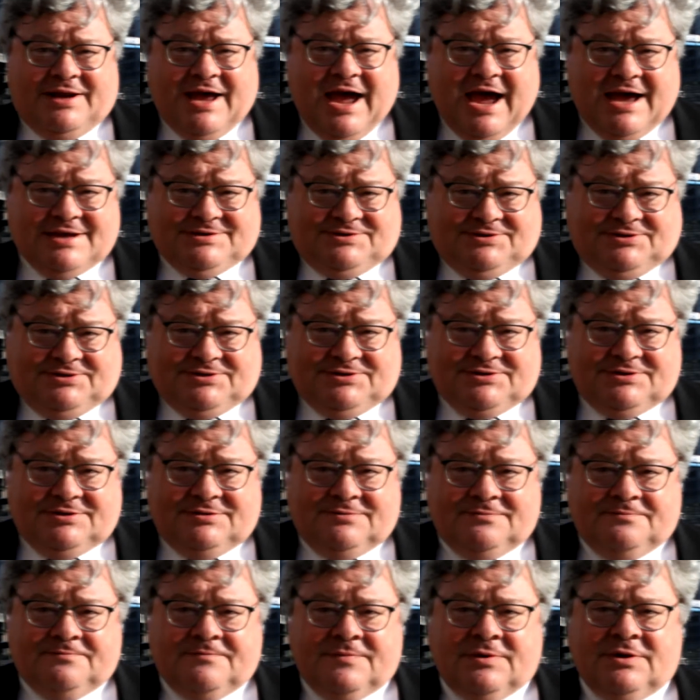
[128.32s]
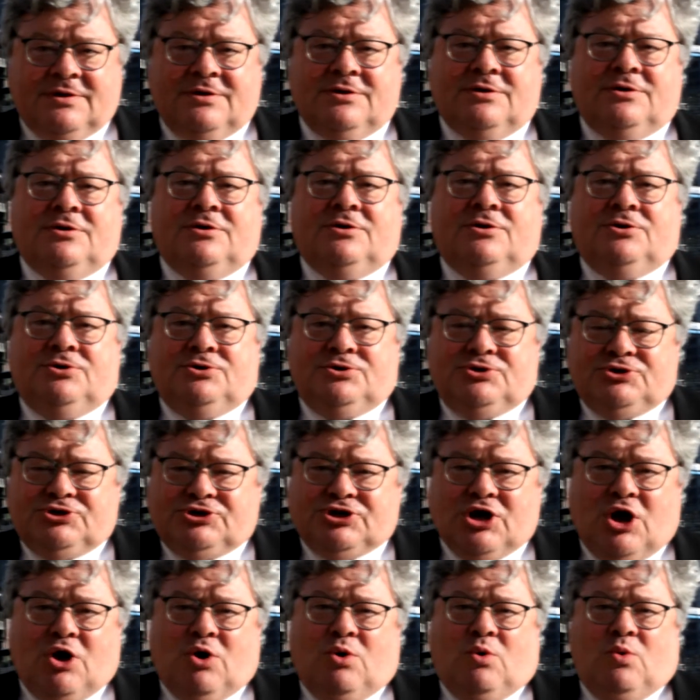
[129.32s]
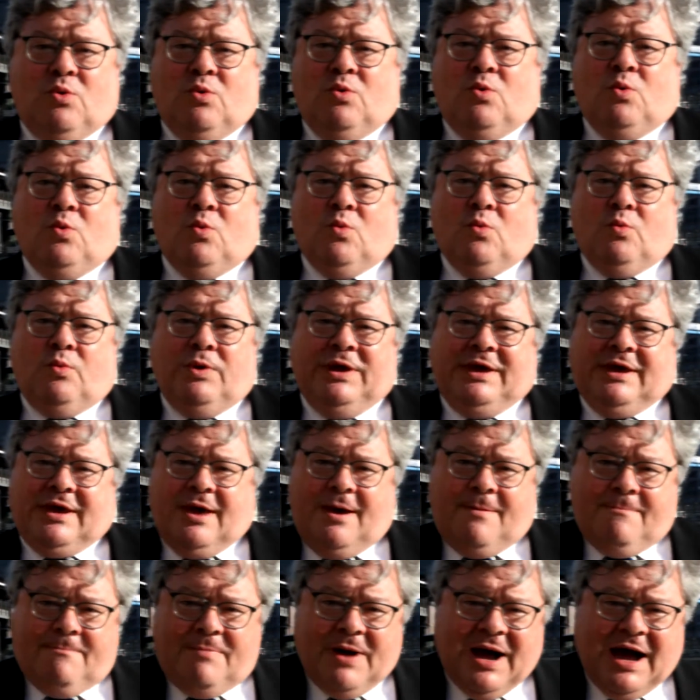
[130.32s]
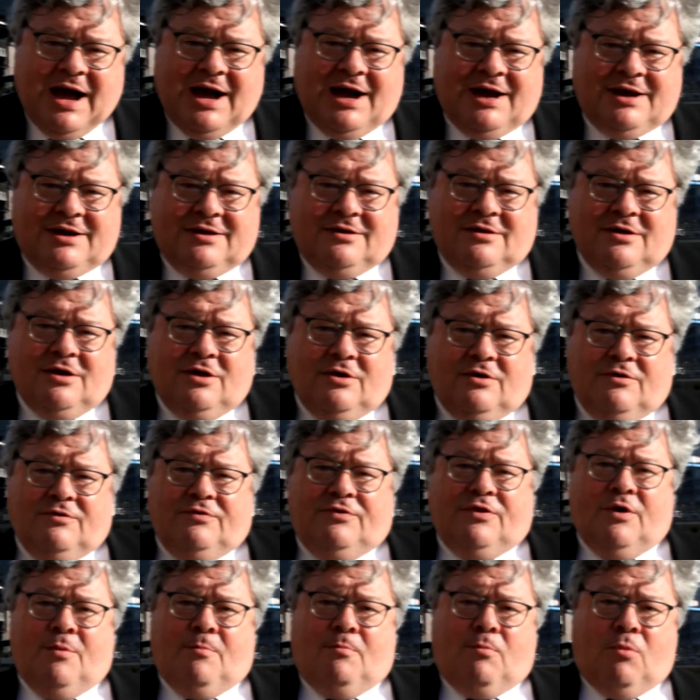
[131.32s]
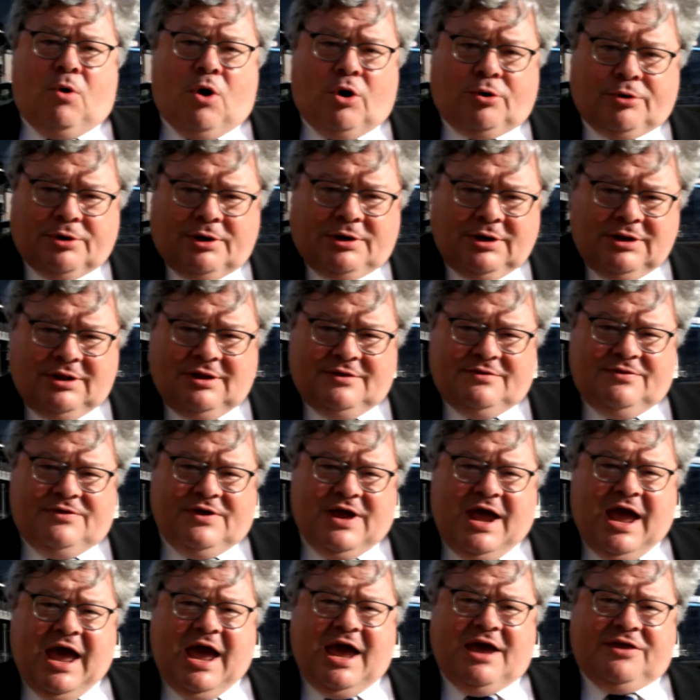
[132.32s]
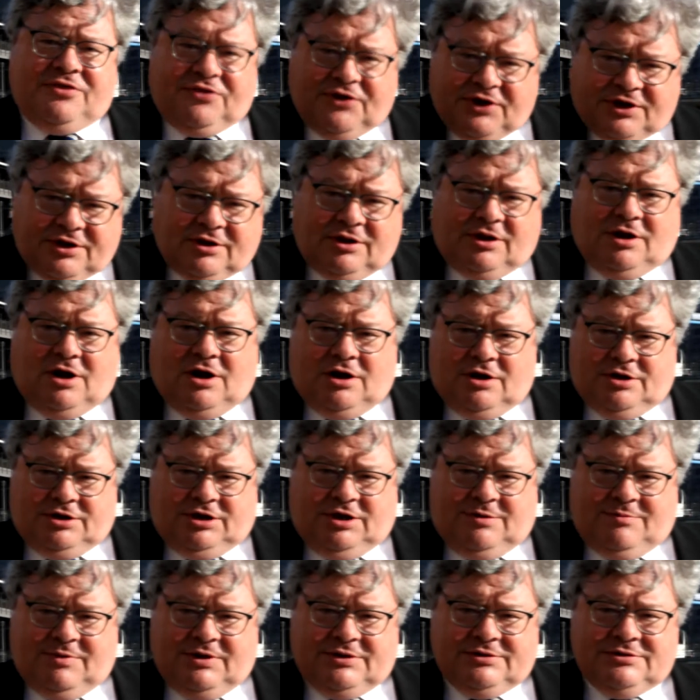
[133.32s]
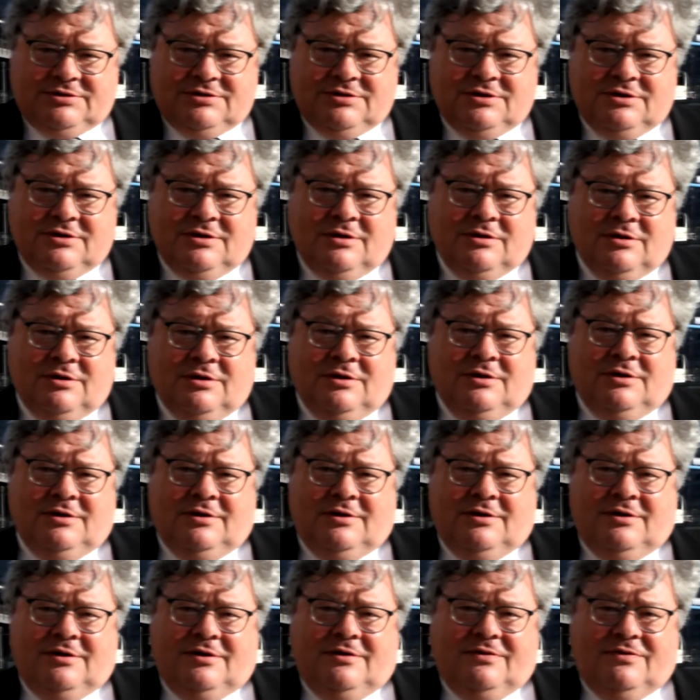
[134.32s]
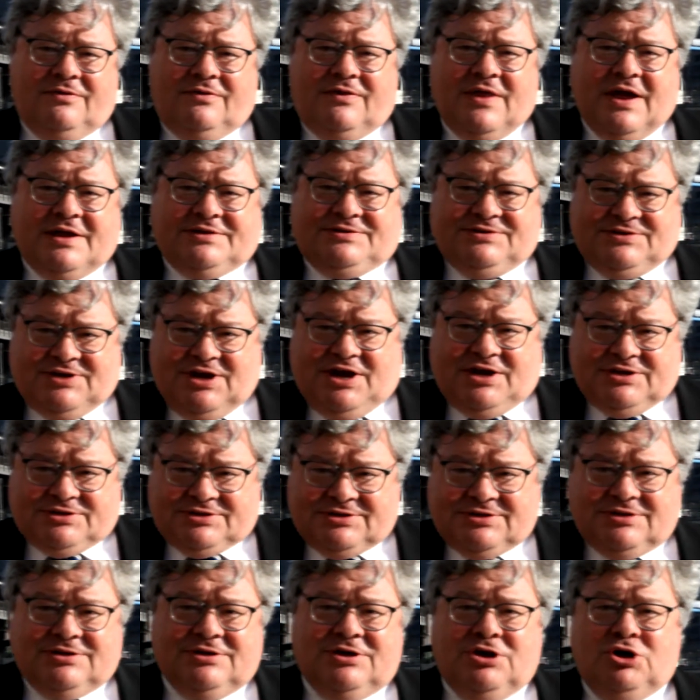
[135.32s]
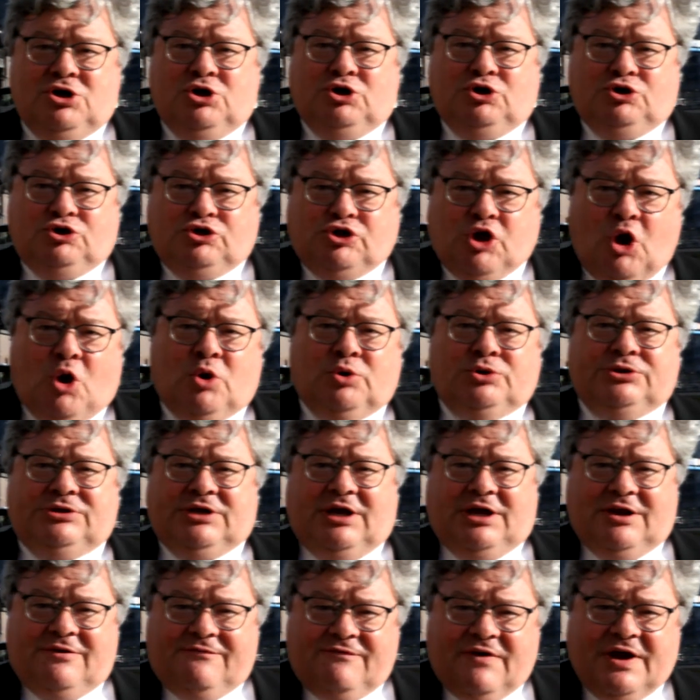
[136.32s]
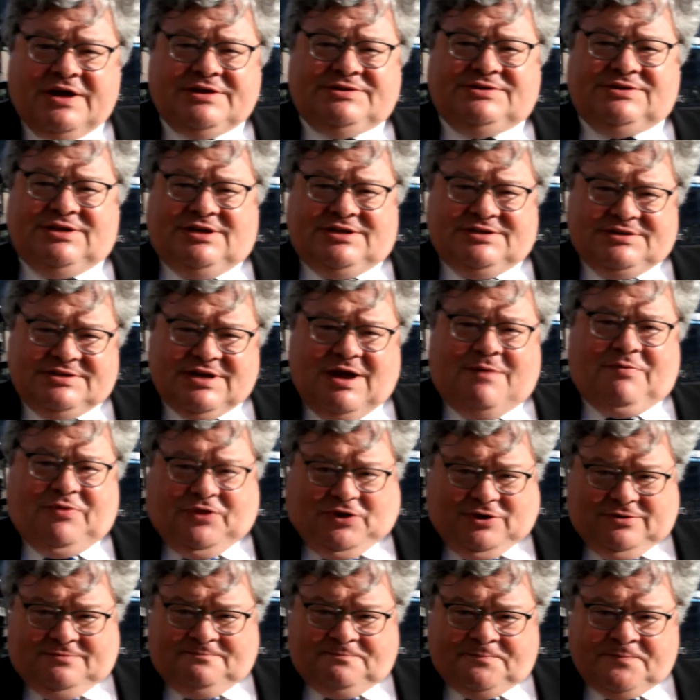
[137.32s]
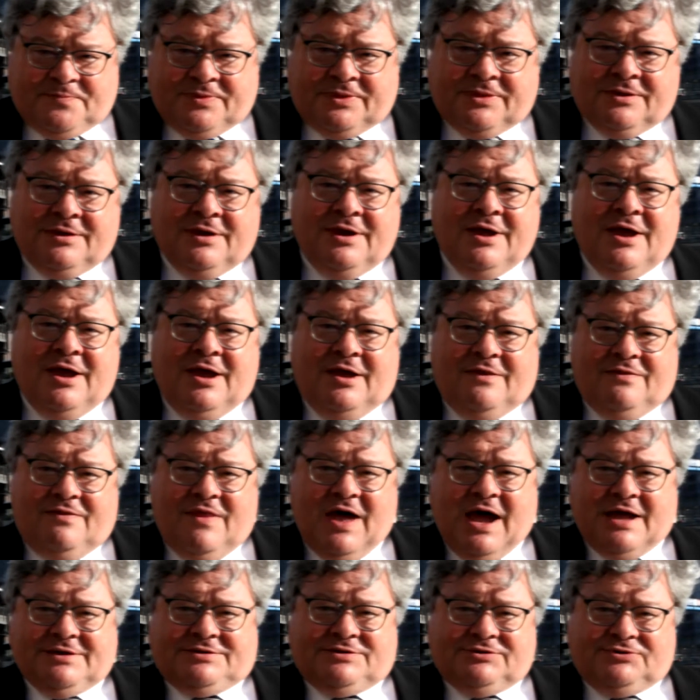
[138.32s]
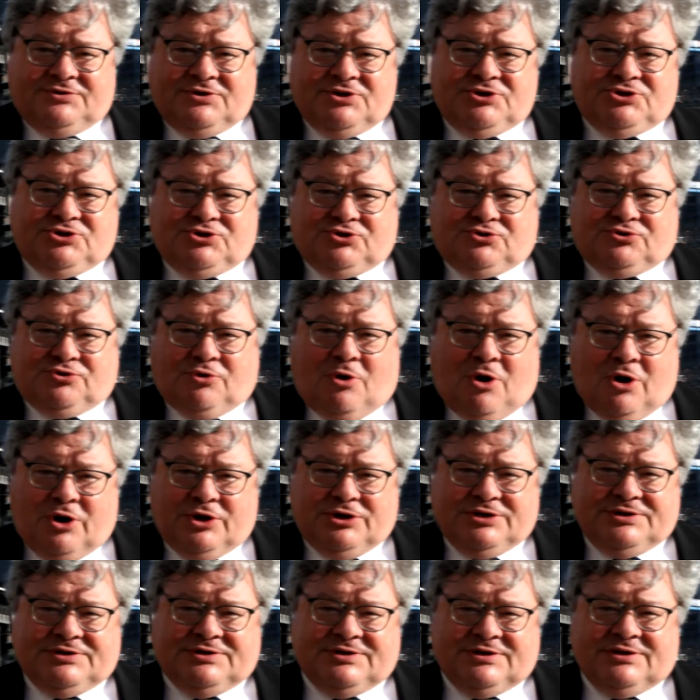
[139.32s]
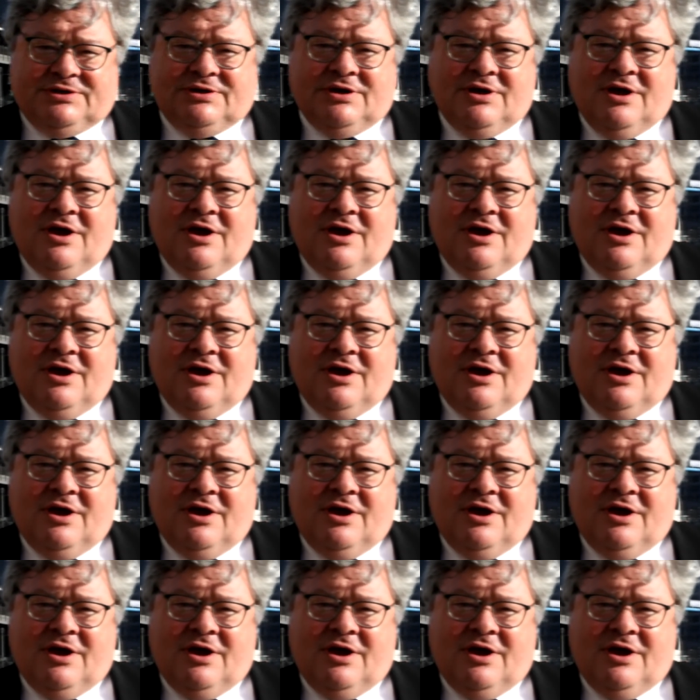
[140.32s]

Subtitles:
assets. So we combine the moral, the ethical argument that says don't invest in something that destroys